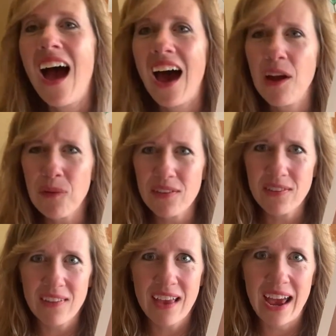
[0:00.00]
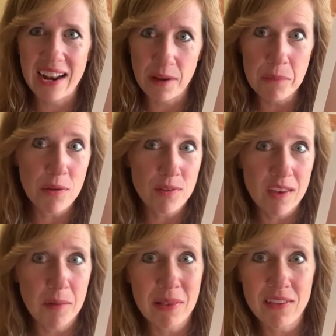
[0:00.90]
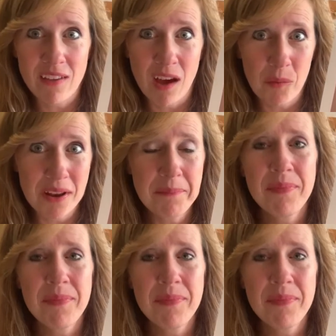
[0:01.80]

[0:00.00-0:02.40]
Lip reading: I was at a museum and saw one.